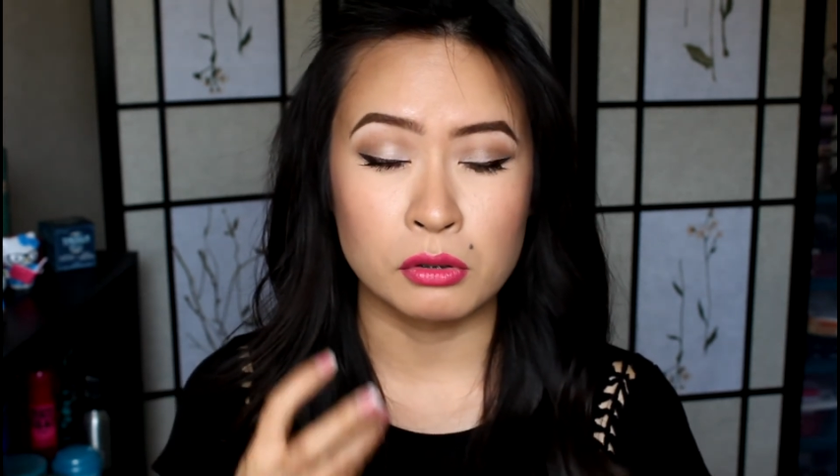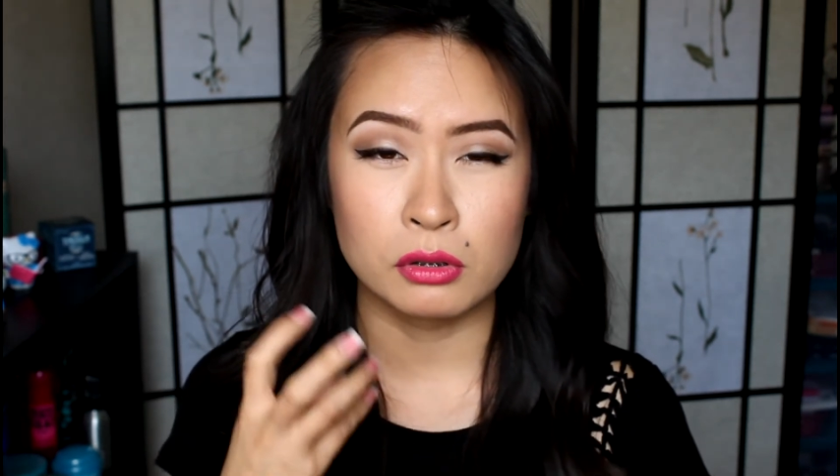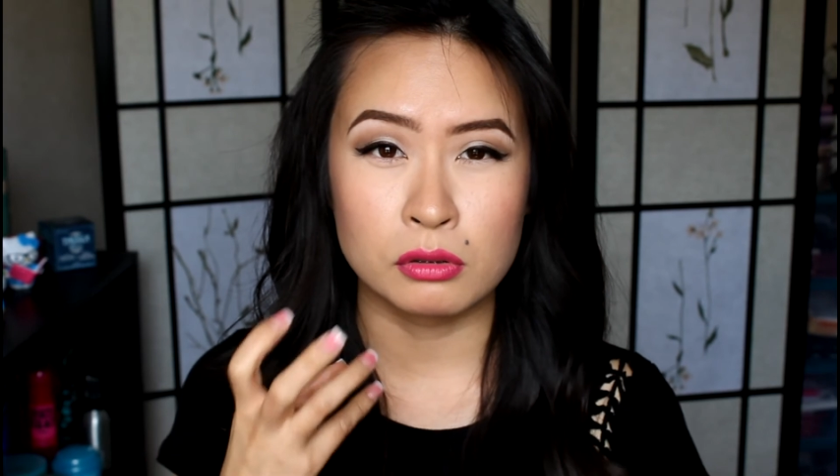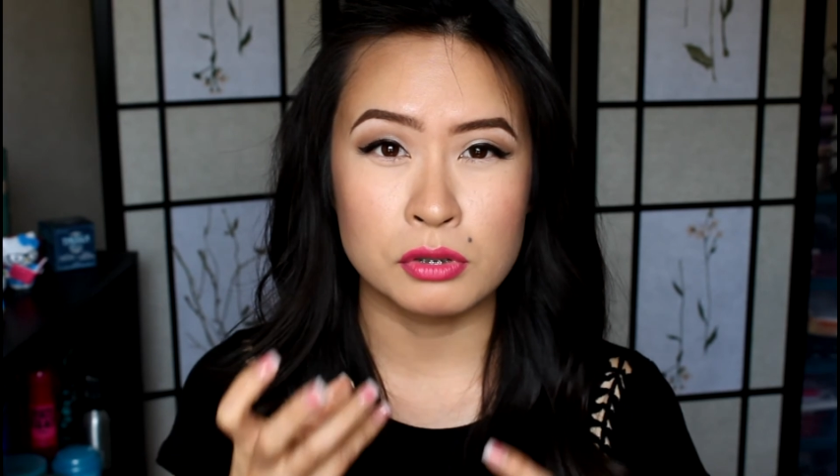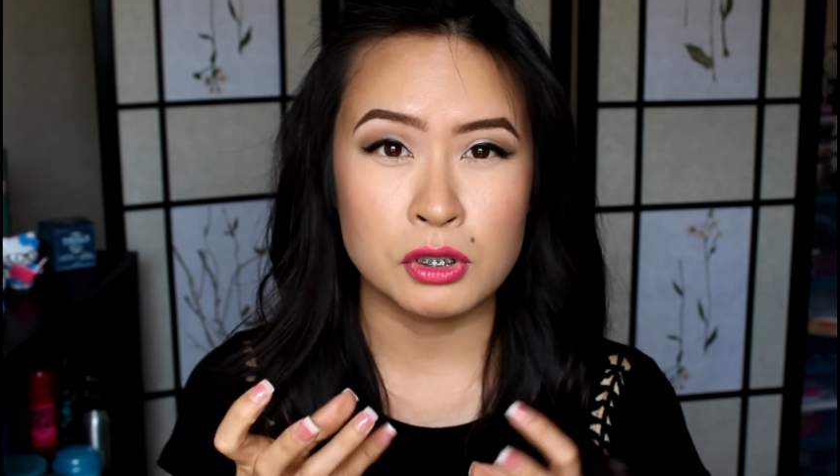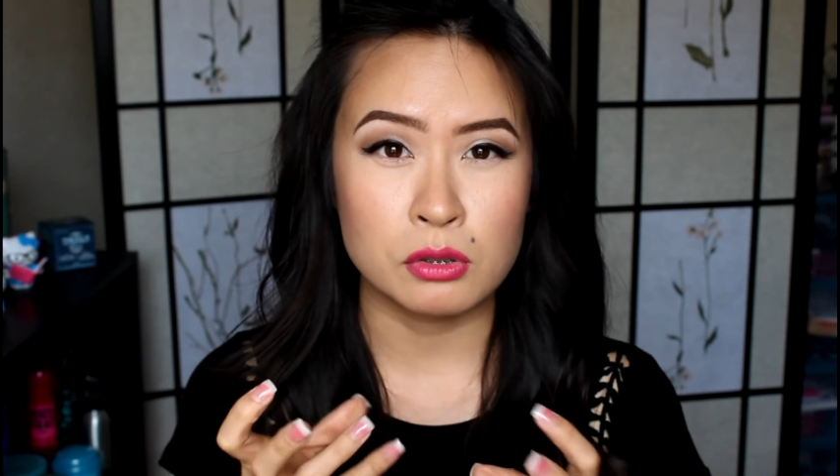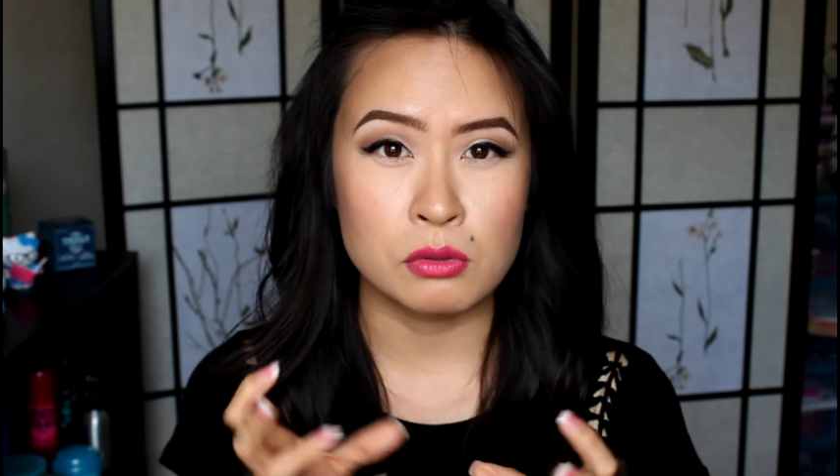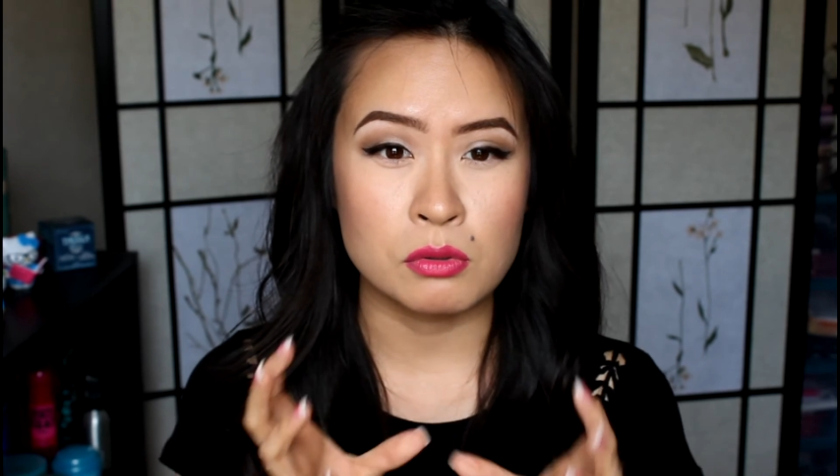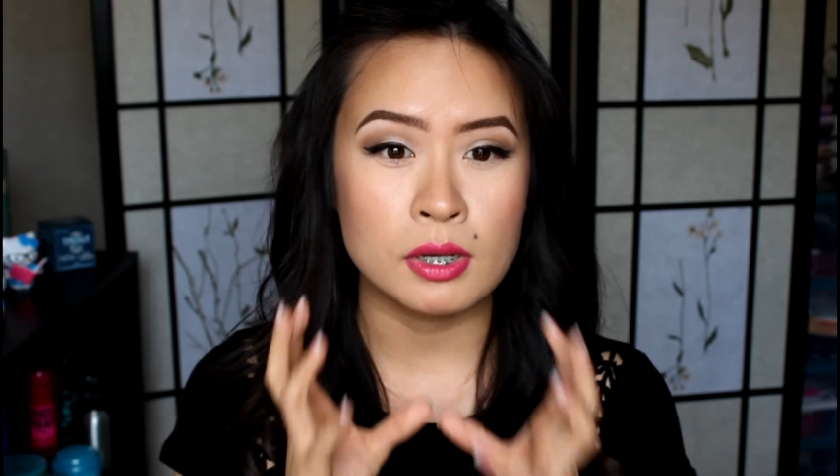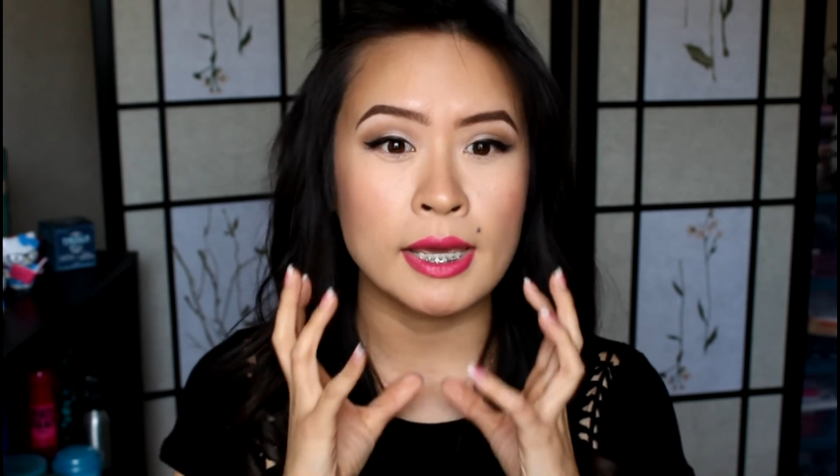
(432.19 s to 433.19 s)
or a little
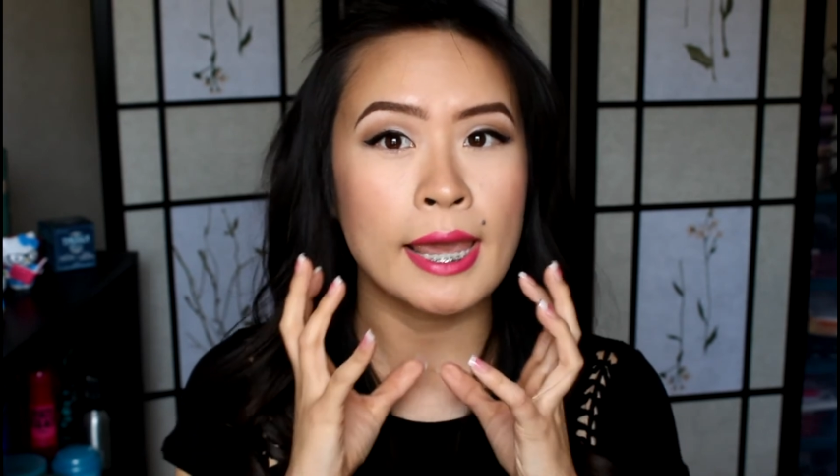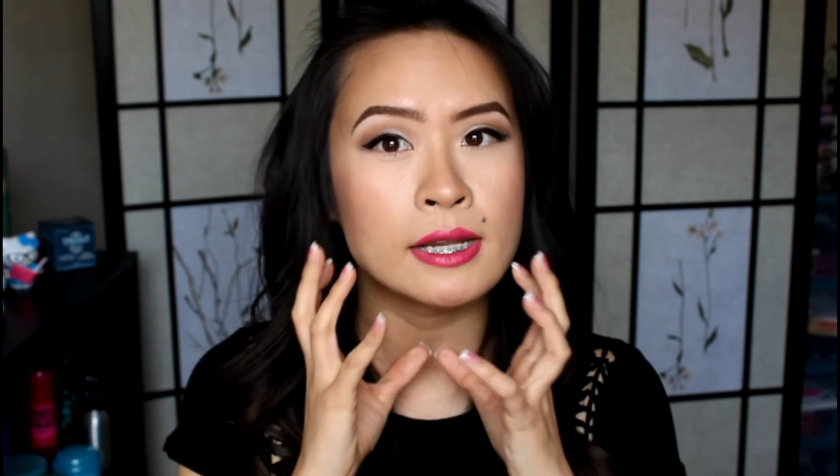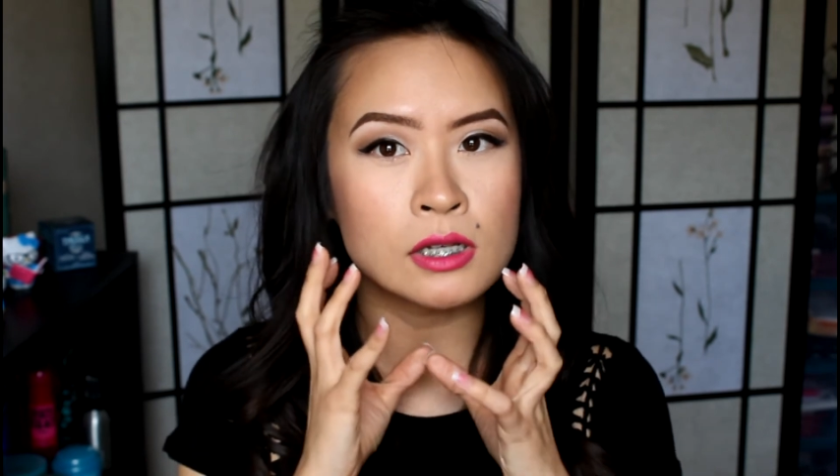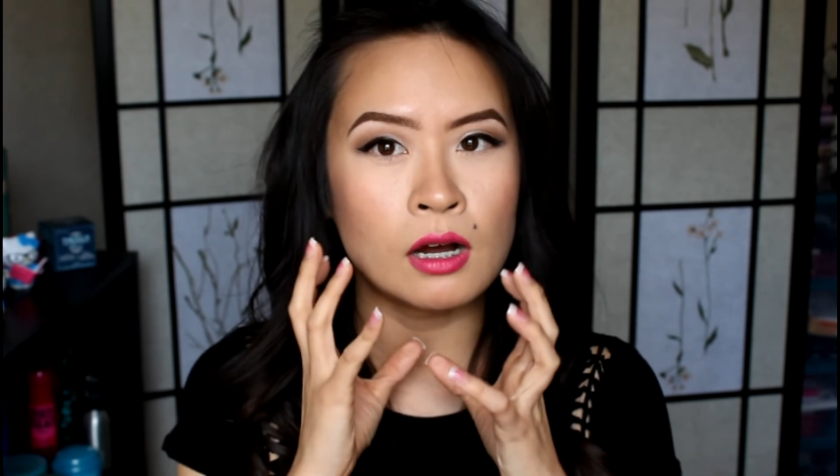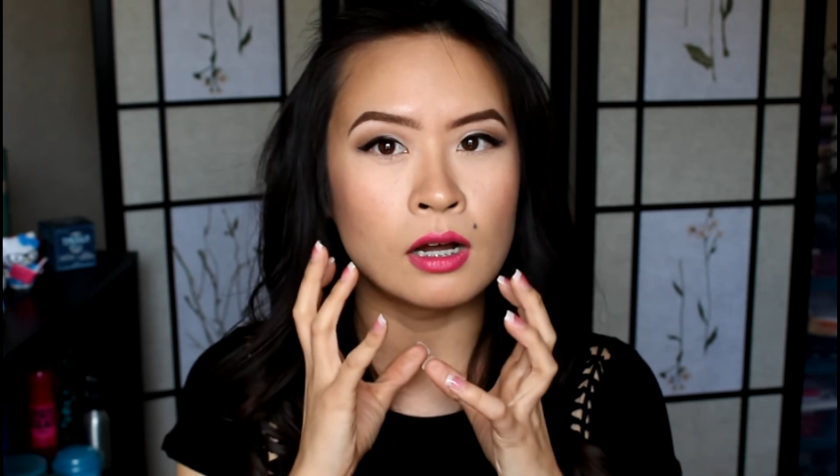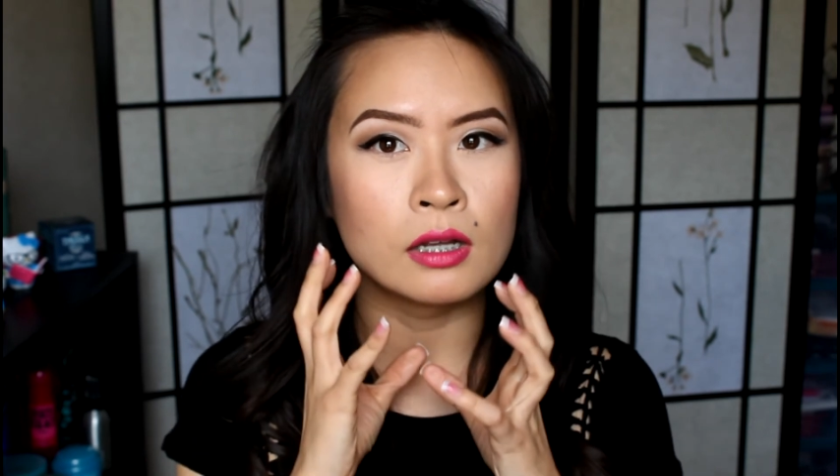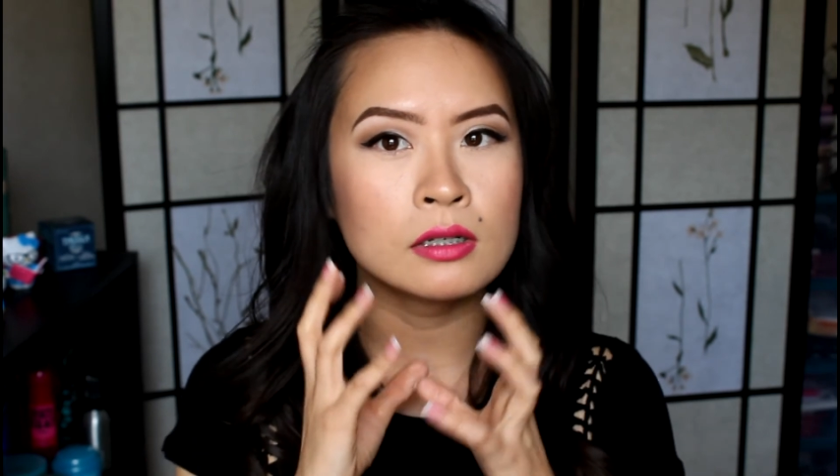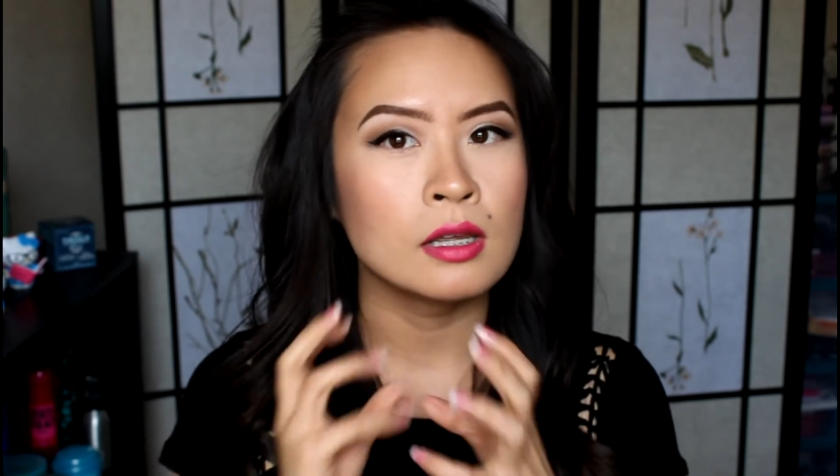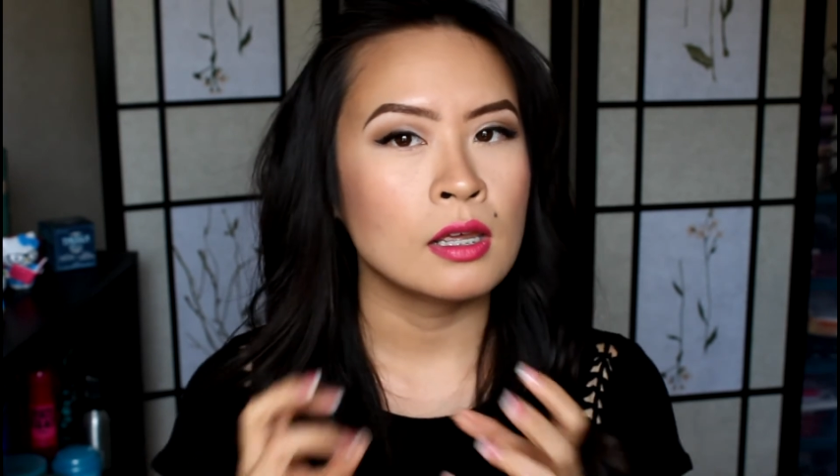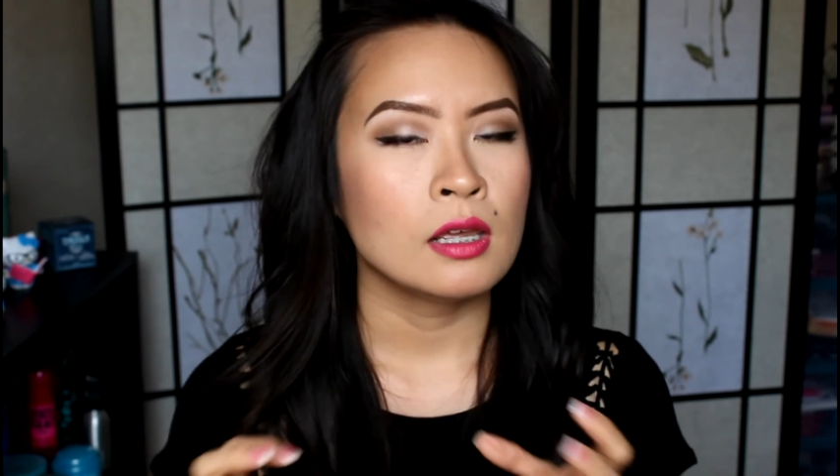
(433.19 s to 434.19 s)
too caked
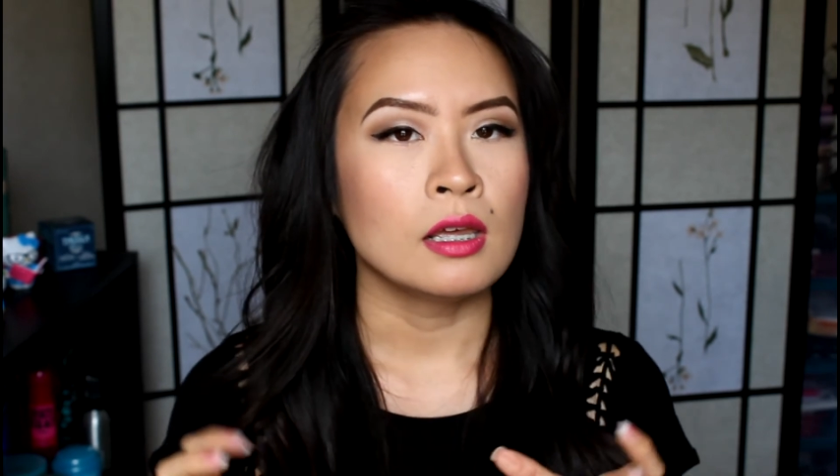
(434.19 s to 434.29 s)
on,